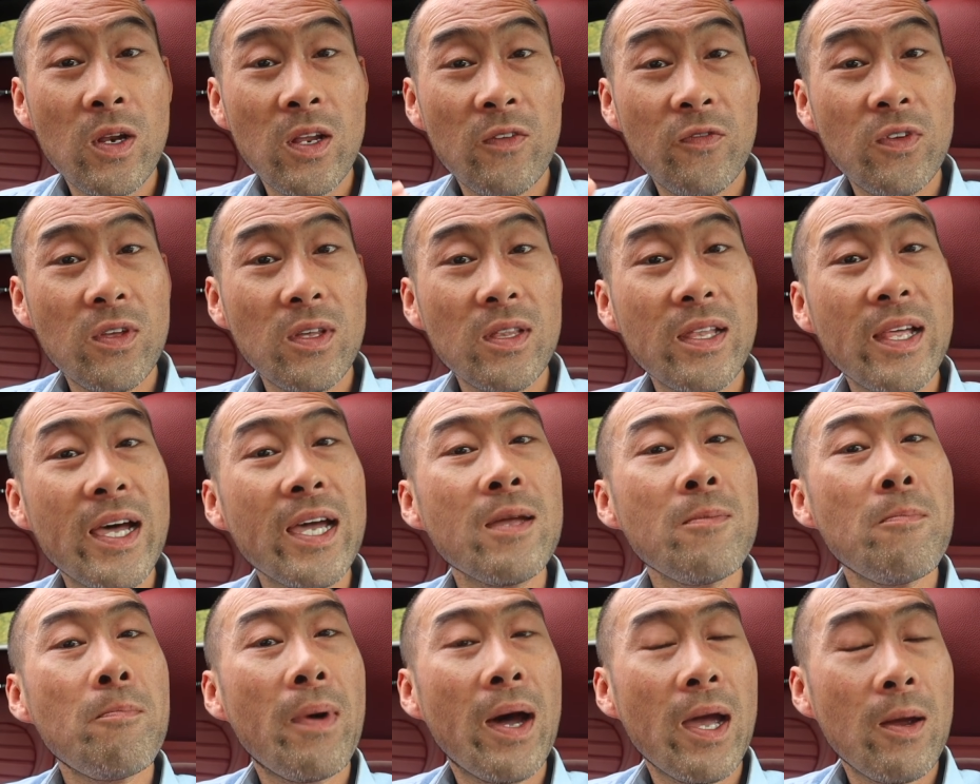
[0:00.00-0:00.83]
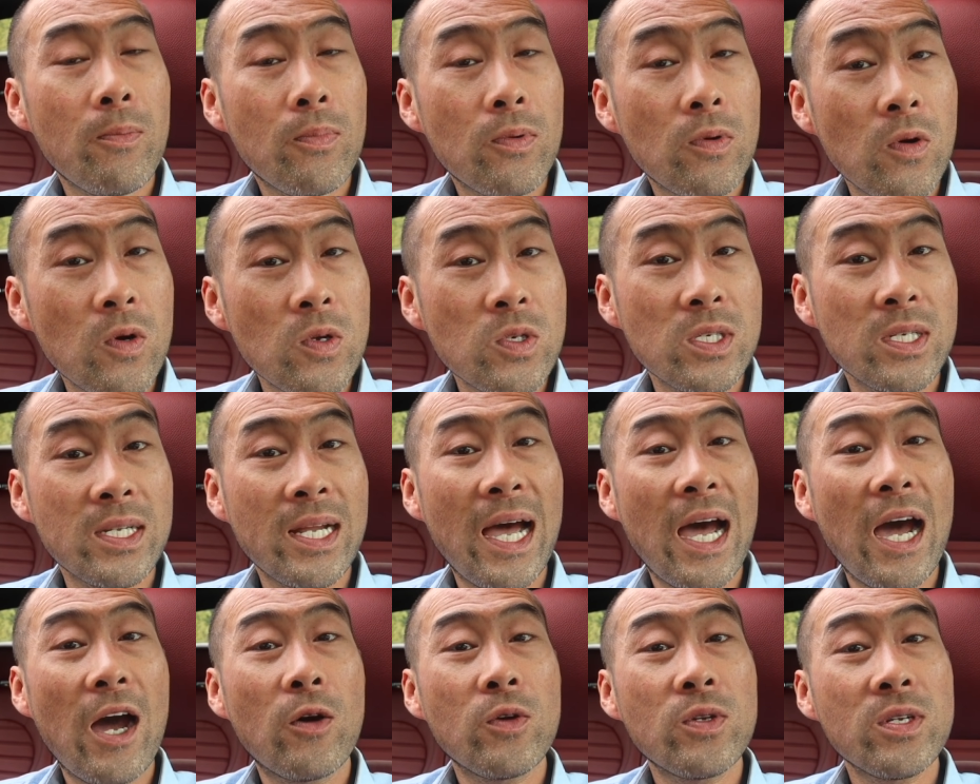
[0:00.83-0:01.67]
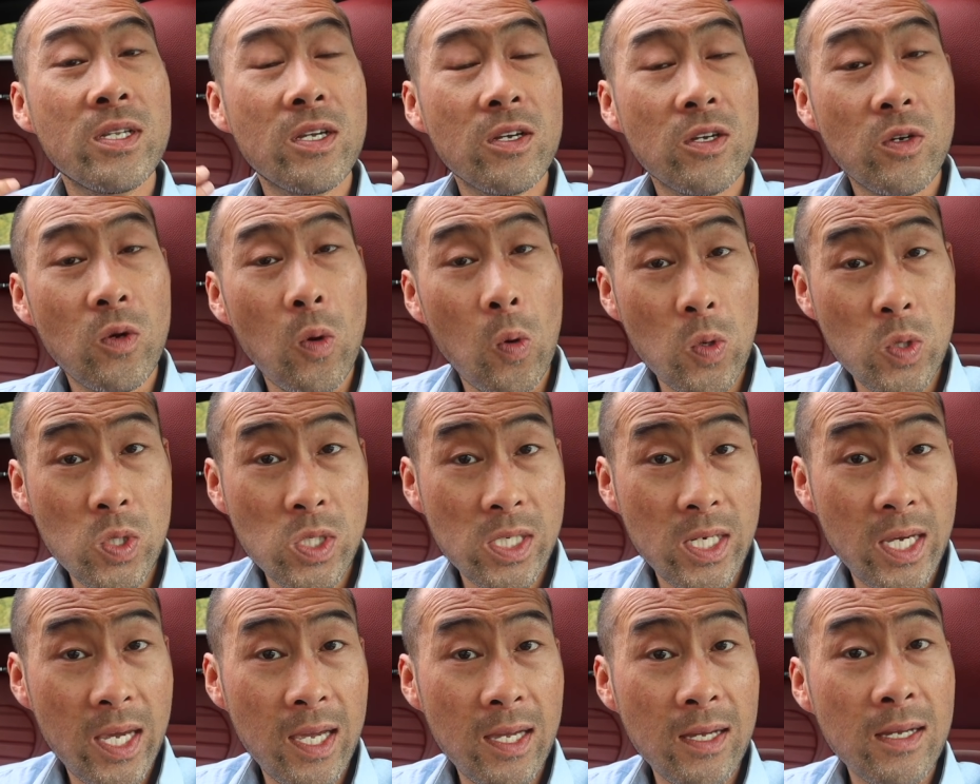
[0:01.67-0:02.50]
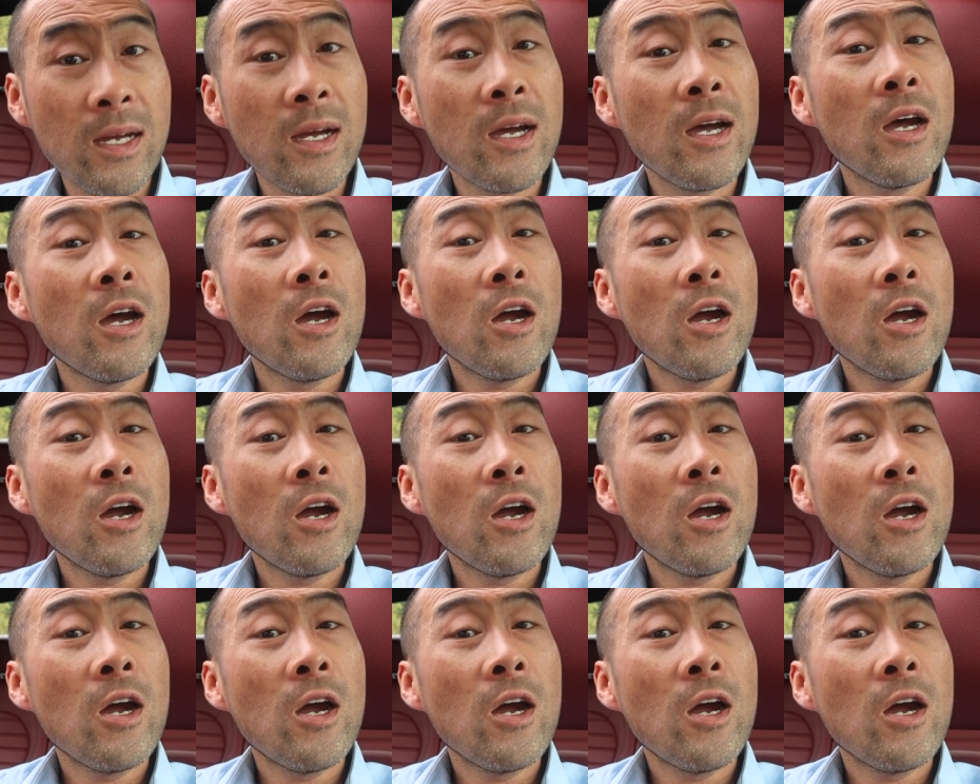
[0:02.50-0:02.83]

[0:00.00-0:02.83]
And if you like my approach and how to negotiate,